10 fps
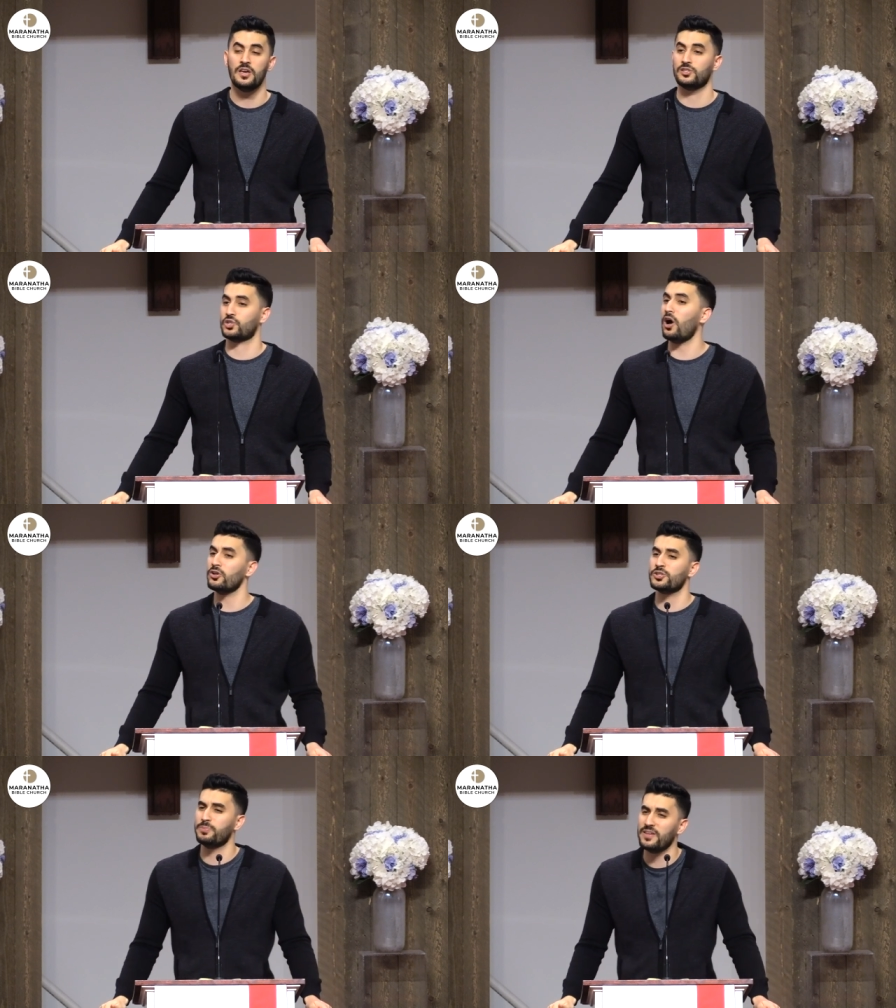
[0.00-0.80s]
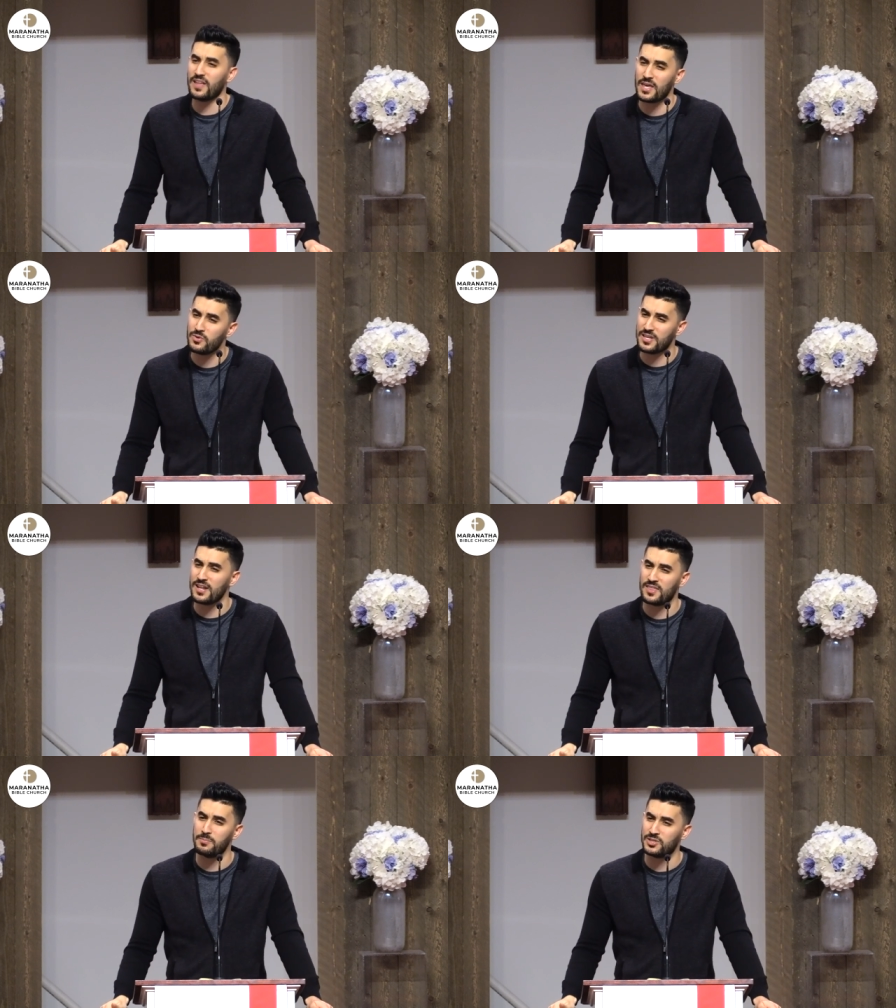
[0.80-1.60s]
scholars believe that he was
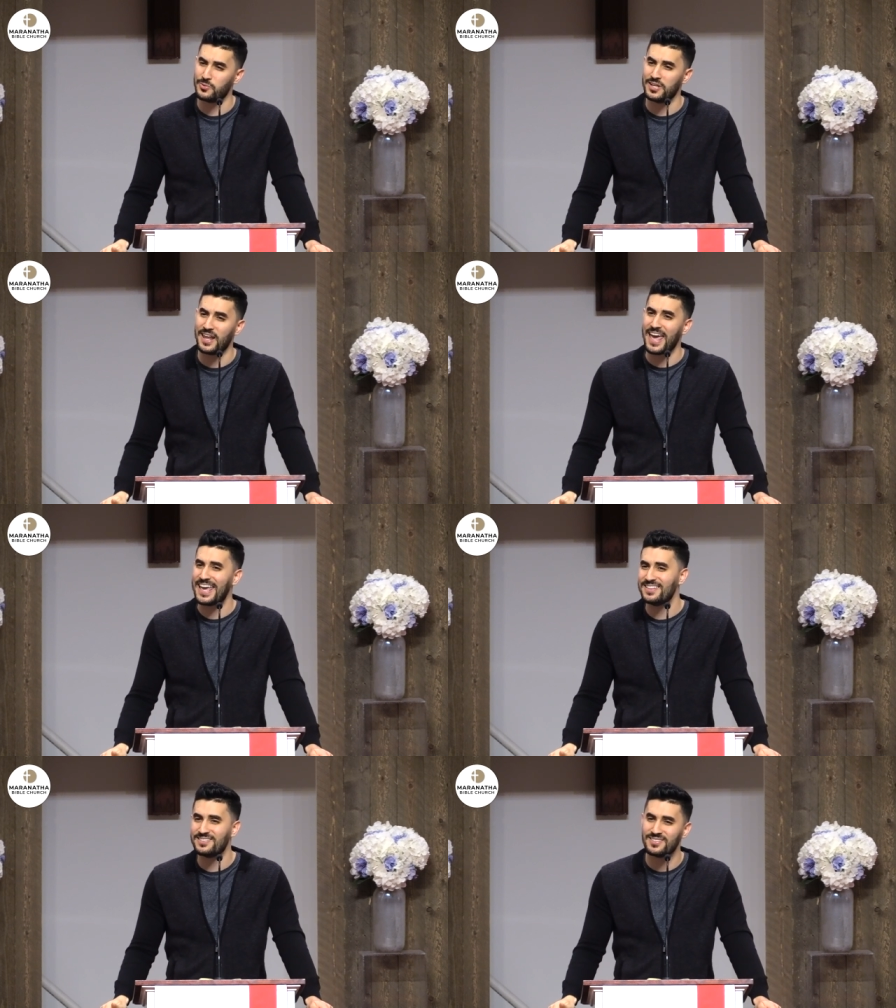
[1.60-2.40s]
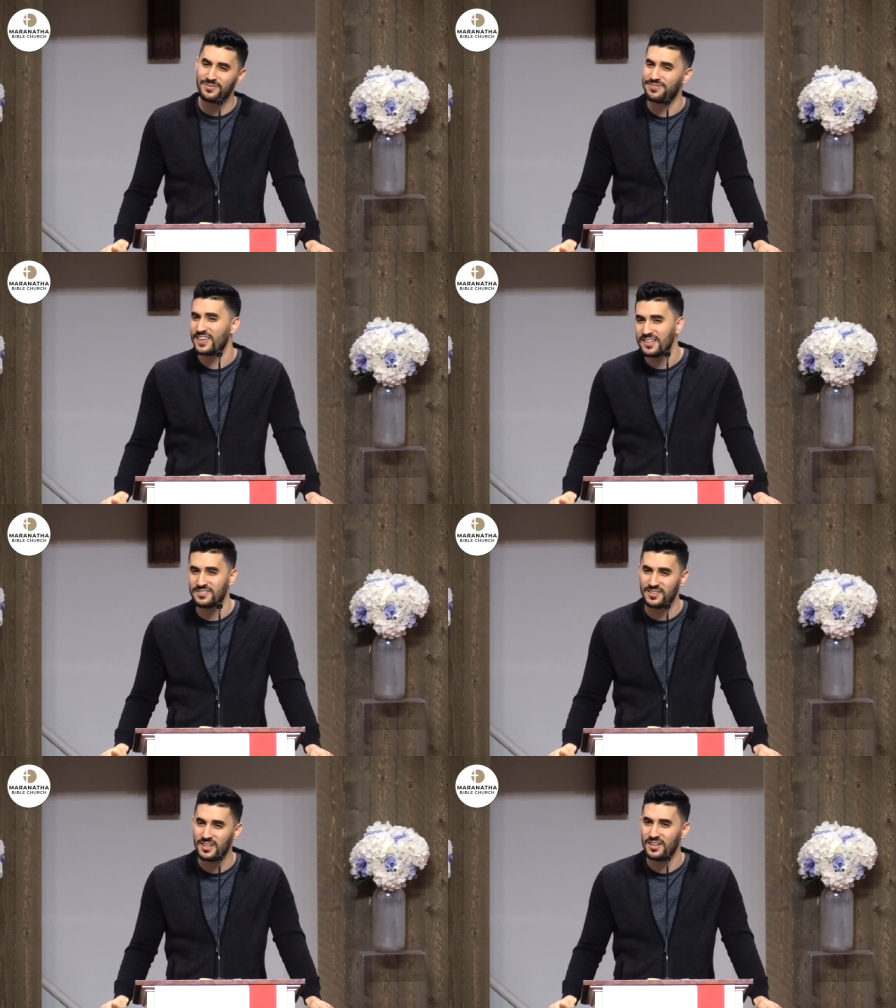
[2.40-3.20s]
anything between eight
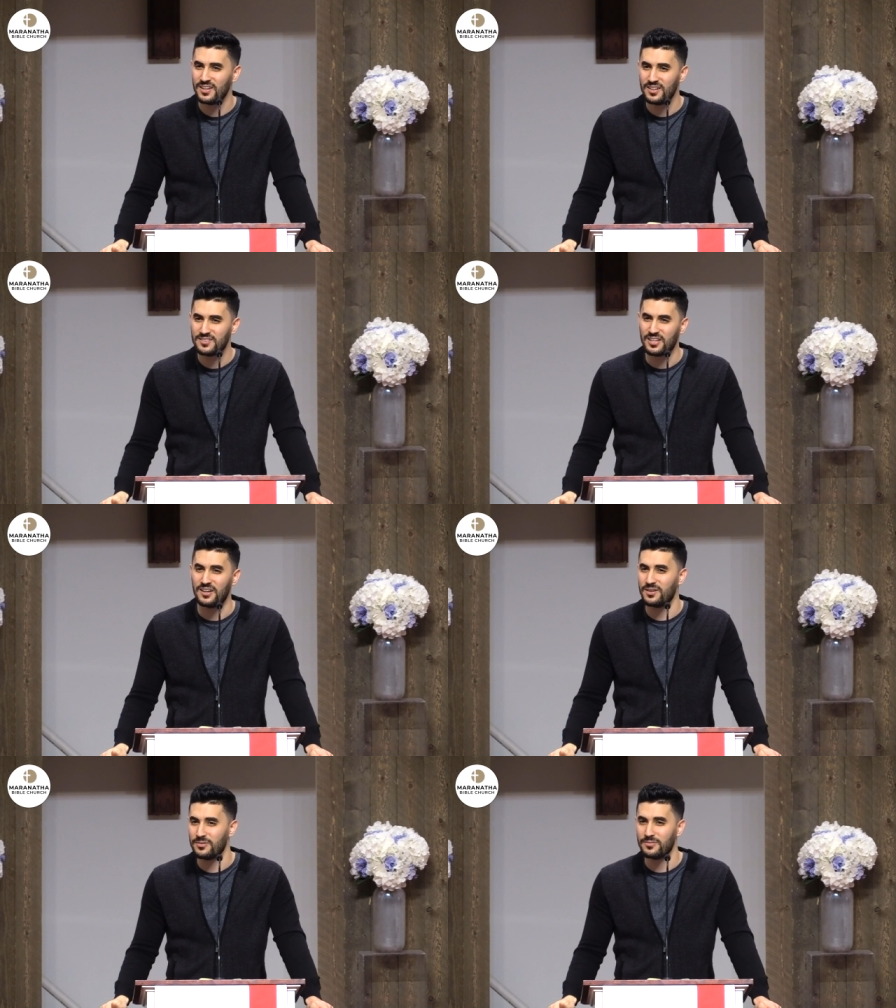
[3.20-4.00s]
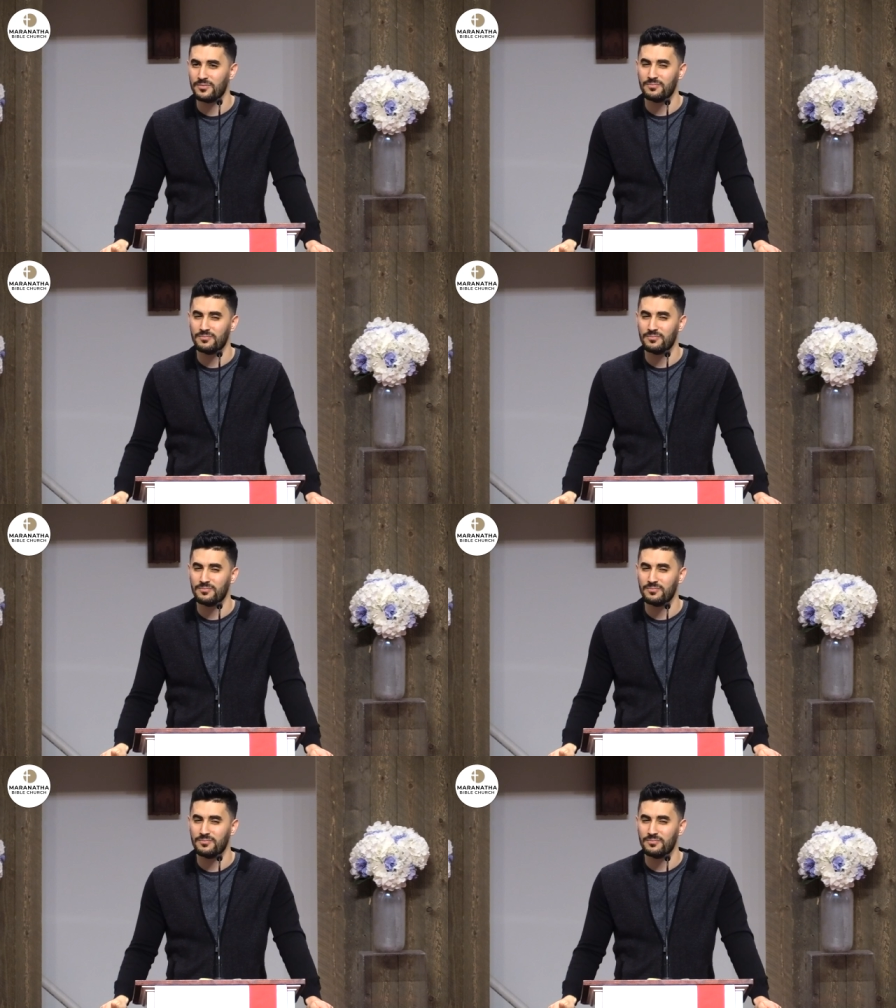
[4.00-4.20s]
feet to